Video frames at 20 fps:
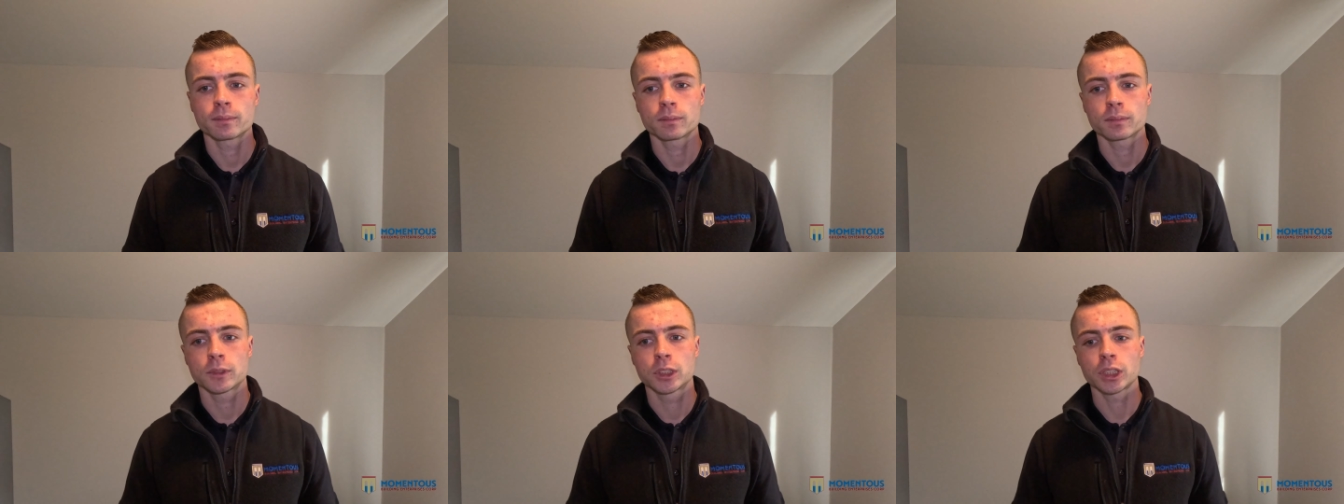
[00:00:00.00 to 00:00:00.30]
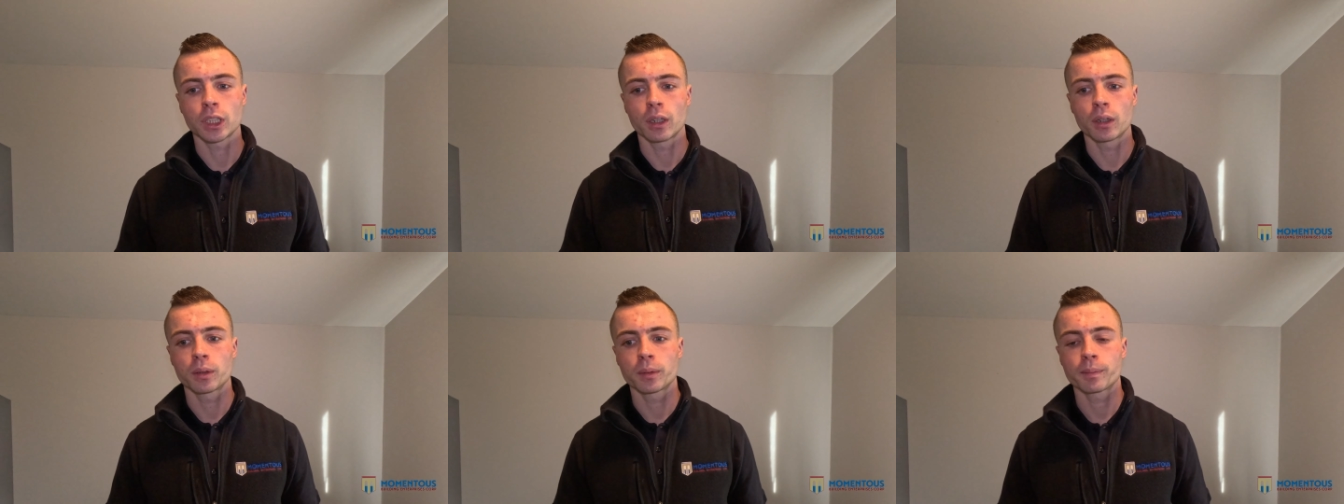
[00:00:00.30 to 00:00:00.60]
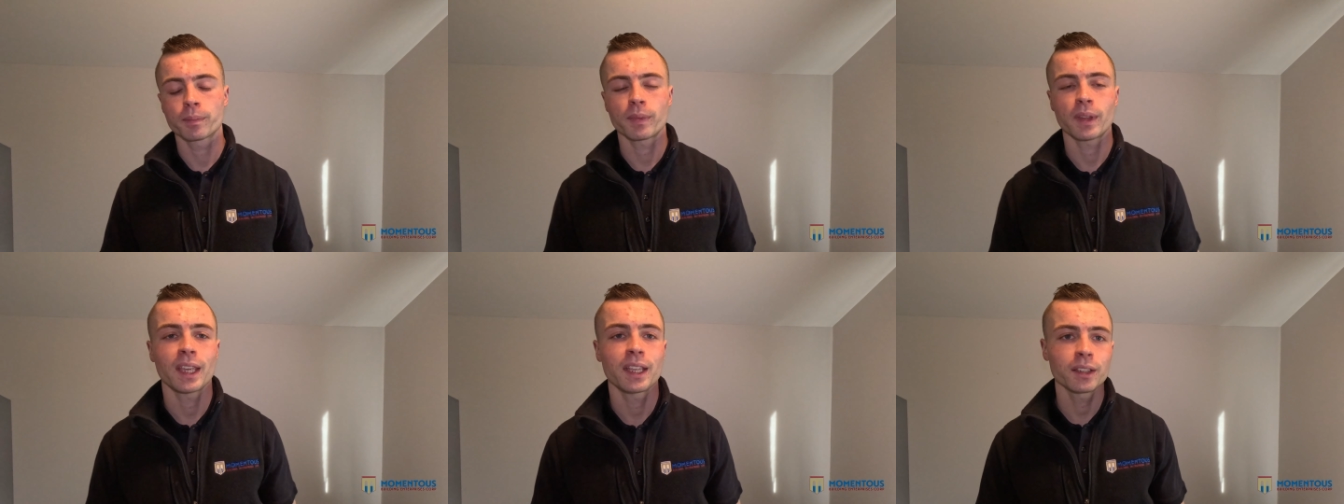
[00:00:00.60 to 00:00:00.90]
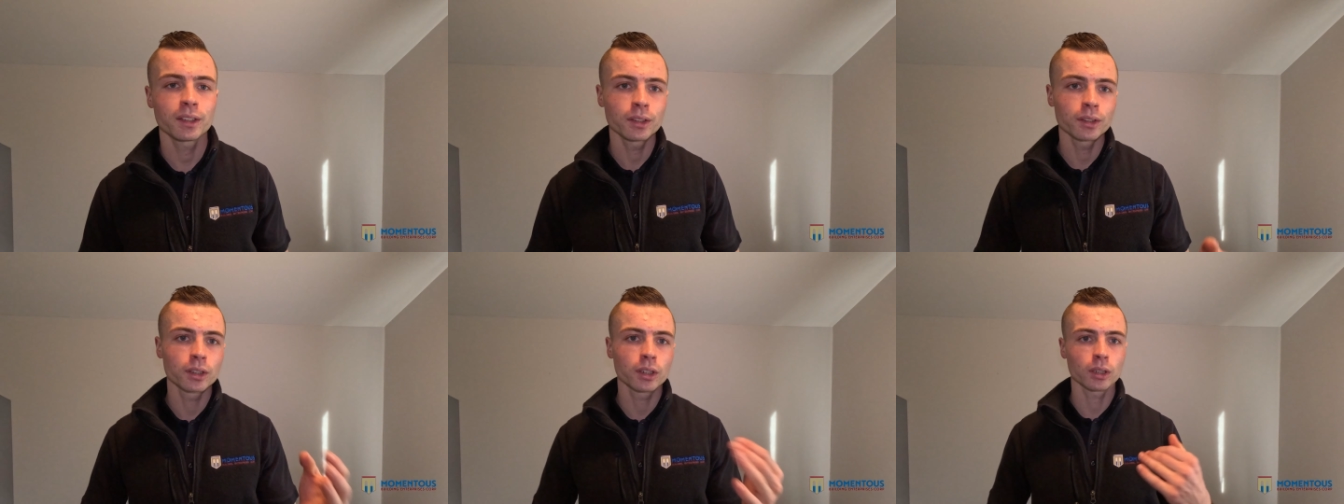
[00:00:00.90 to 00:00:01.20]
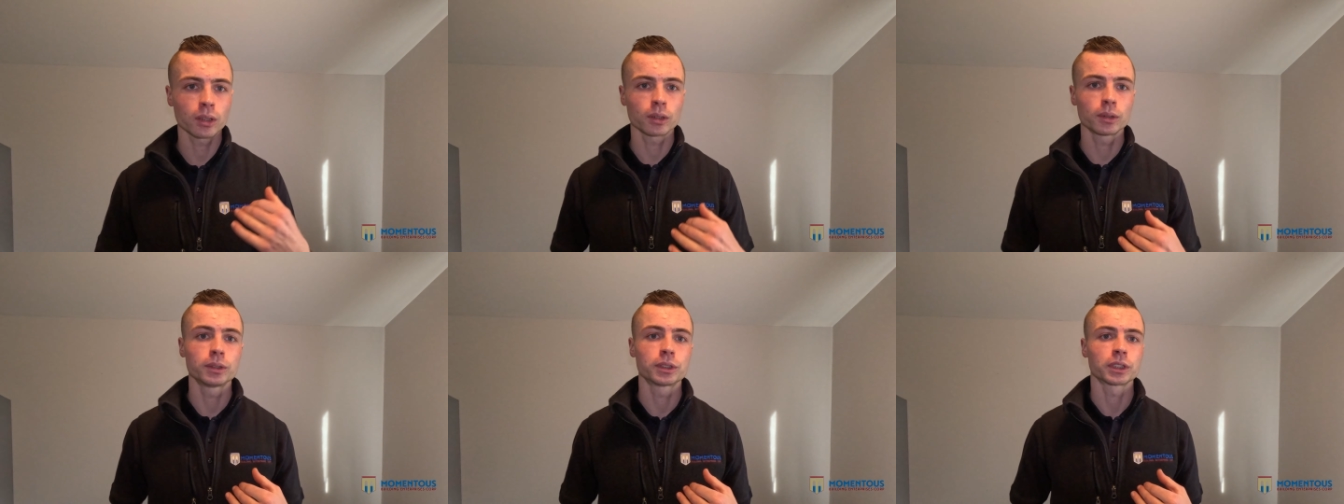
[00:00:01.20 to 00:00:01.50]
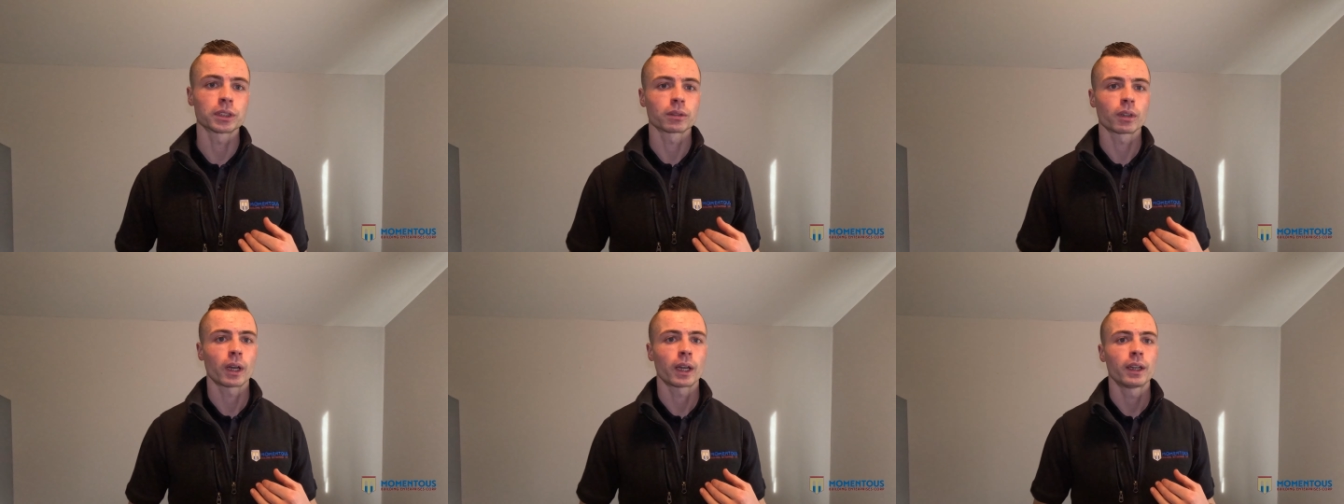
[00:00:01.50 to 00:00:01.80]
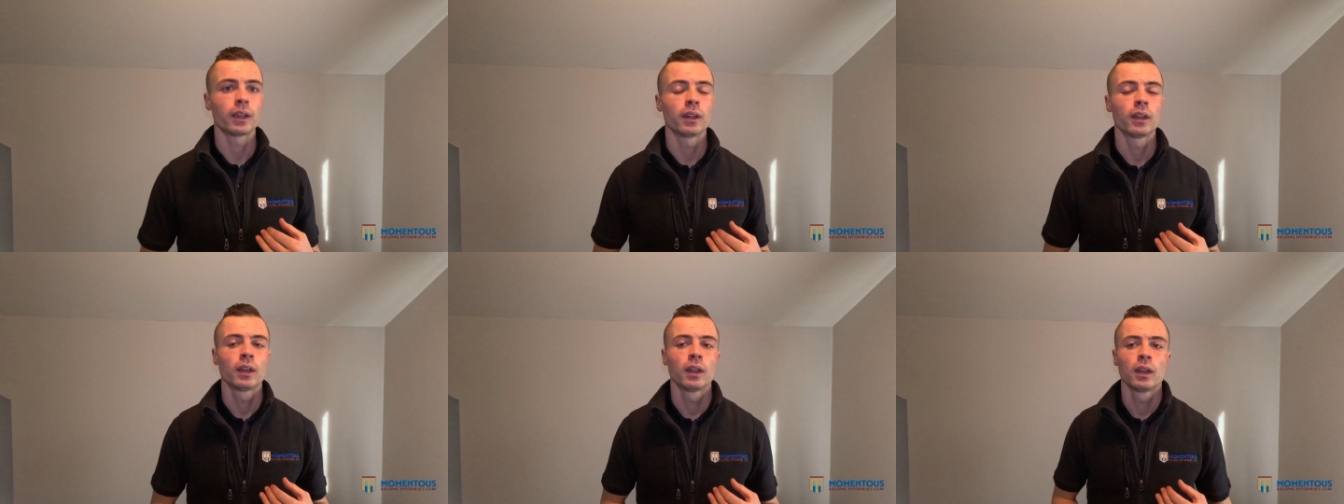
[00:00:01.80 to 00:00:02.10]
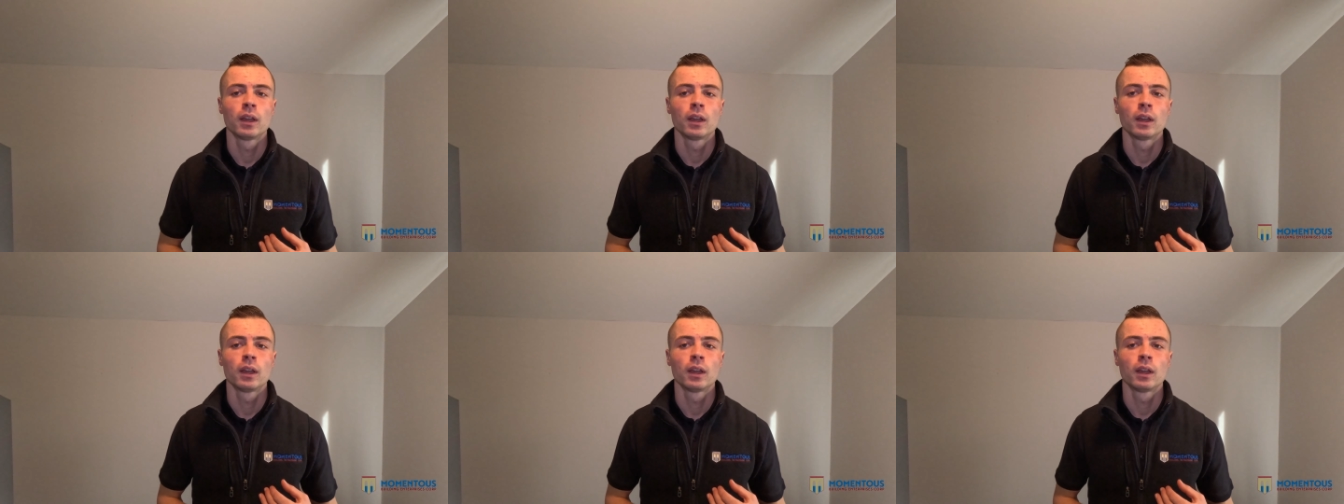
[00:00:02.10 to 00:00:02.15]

So in conclusion, right,